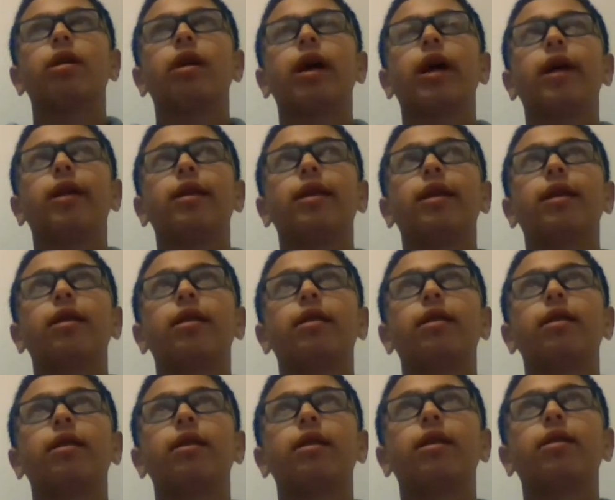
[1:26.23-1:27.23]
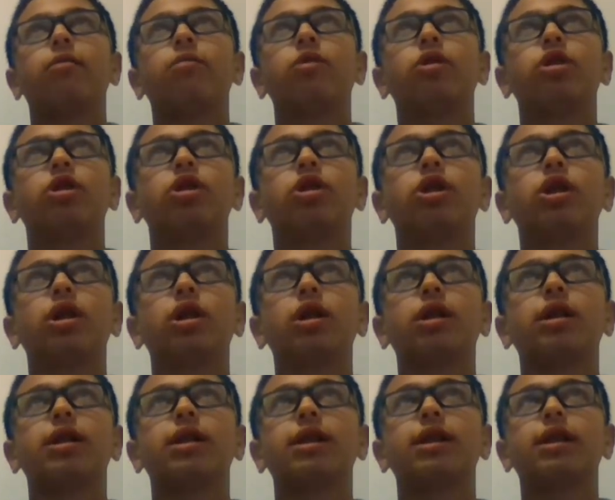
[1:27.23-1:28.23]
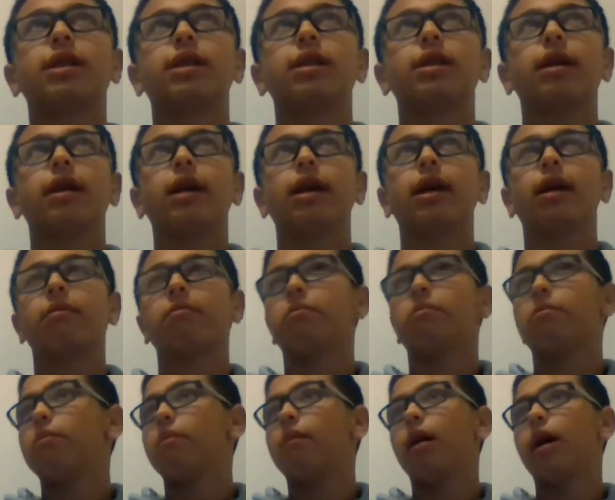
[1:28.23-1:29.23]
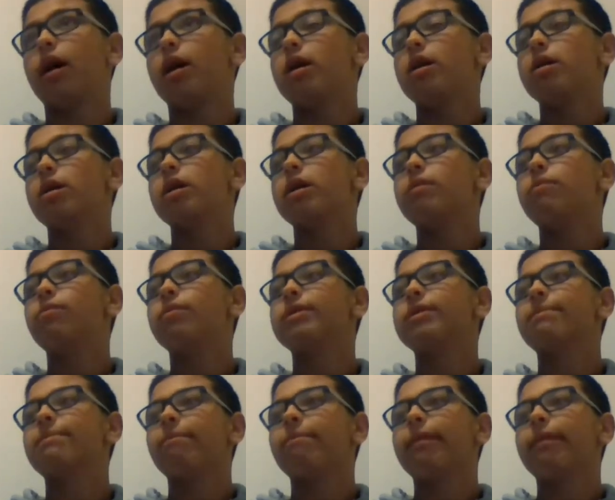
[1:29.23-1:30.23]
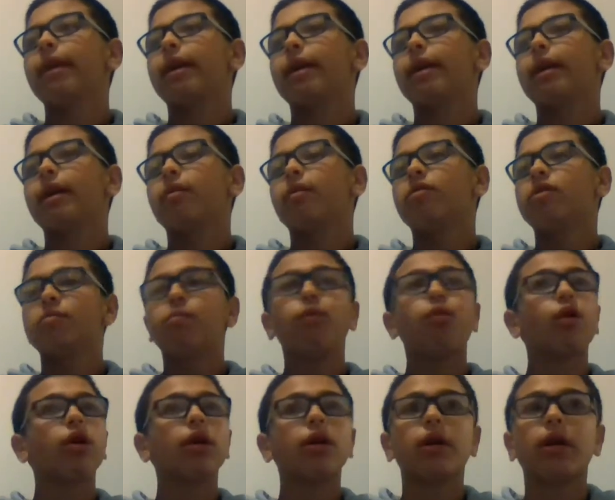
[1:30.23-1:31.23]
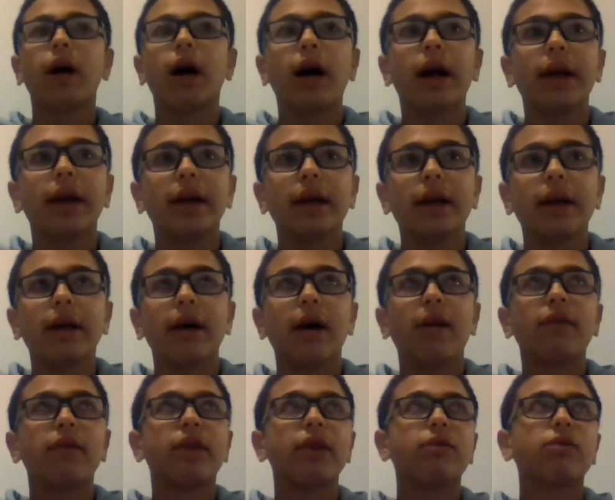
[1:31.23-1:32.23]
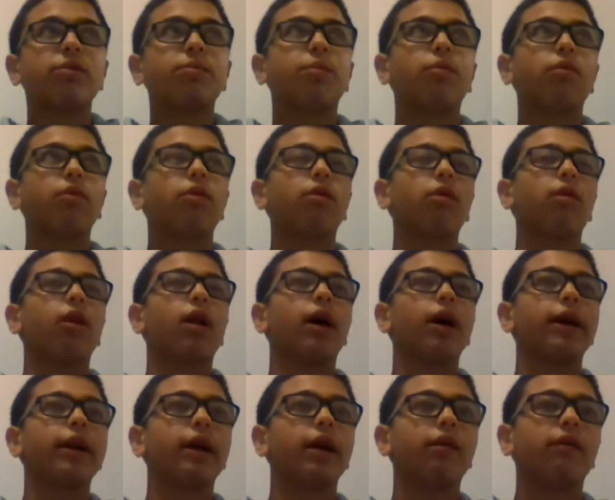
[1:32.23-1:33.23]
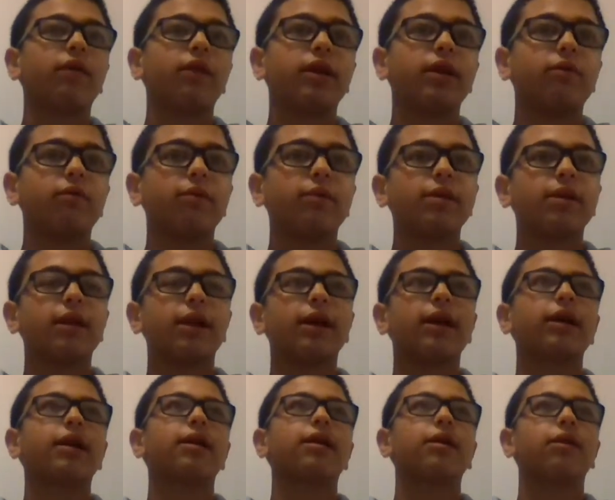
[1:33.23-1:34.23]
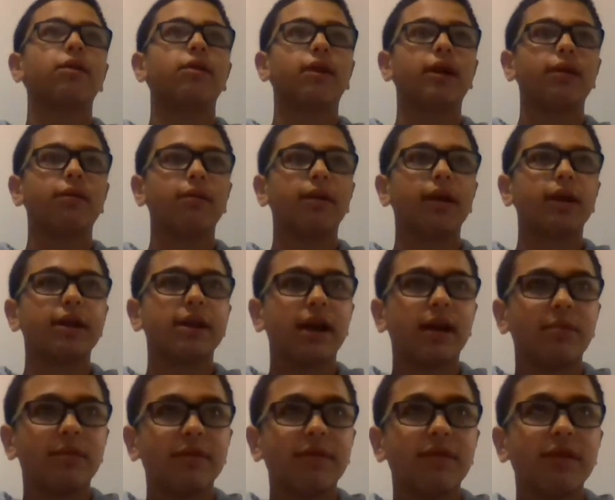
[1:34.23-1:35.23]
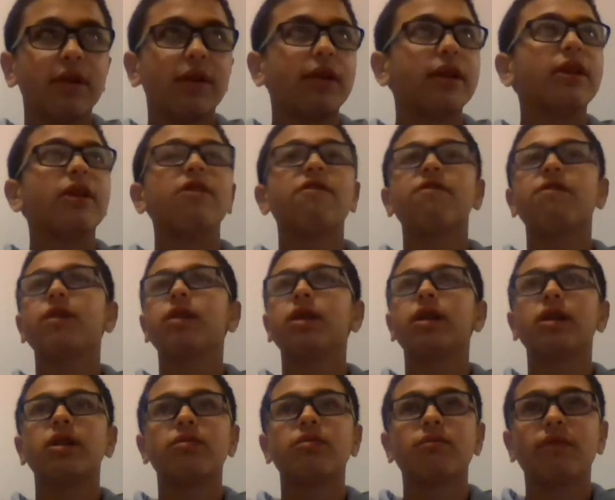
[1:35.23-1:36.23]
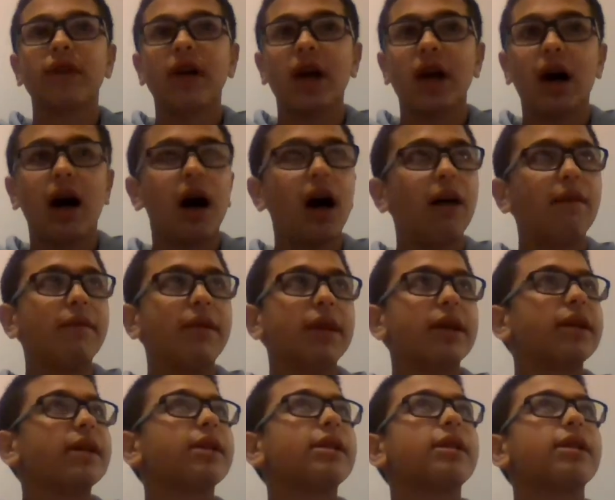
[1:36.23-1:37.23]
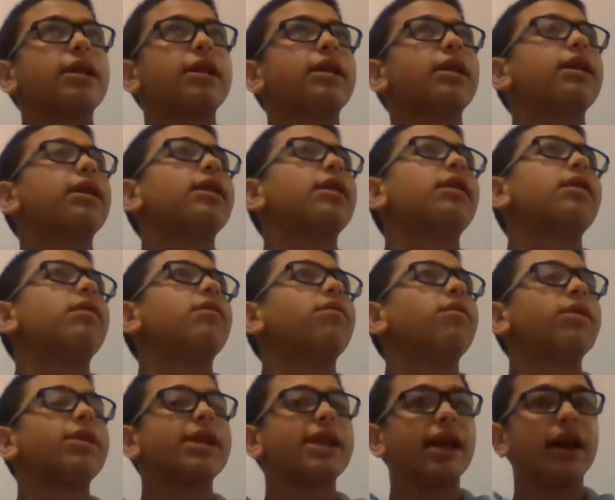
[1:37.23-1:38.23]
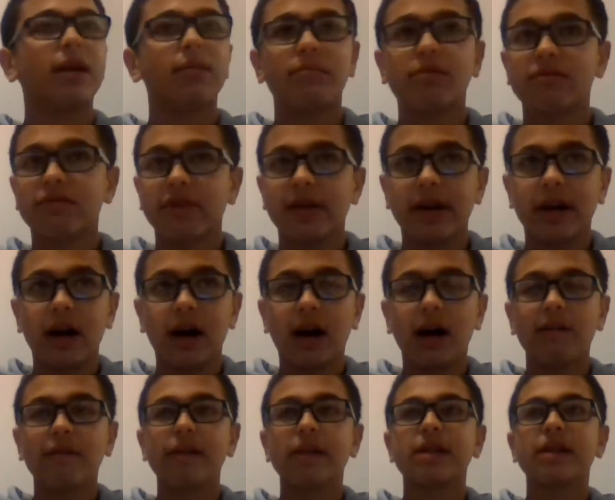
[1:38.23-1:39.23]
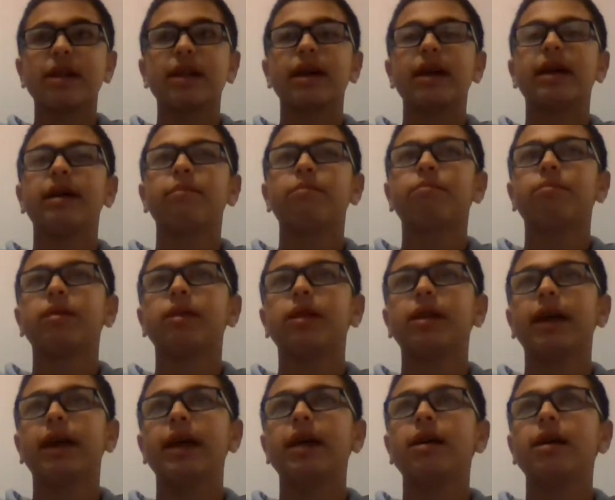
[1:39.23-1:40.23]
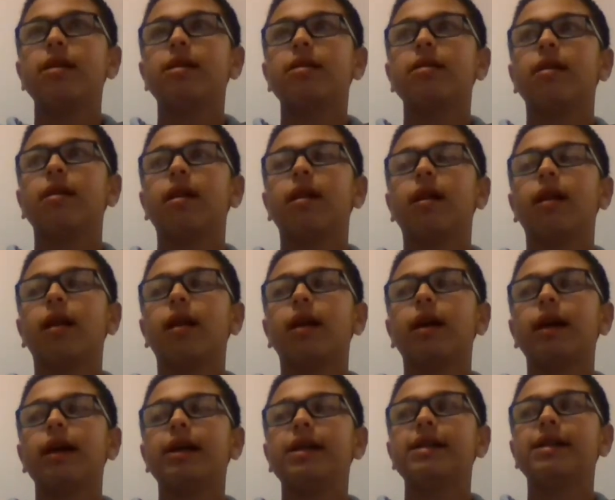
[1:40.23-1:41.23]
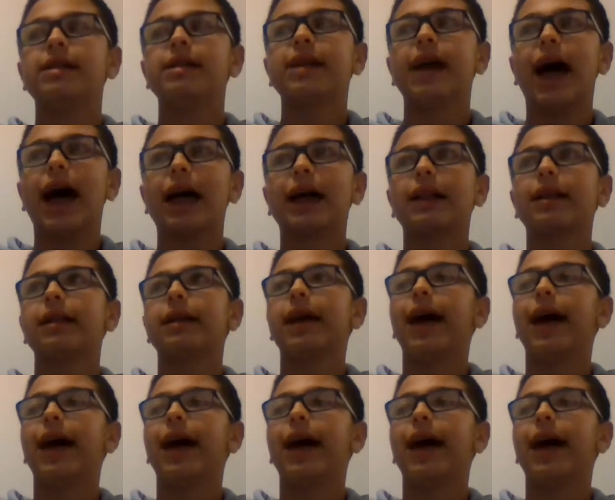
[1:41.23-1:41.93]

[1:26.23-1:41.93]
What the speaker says: it was just it was borderline. Everything was borderline. Everything was like, okay, we're gonna stop the villain. The villains were very obvious. The setup was very obvious, and it played exactly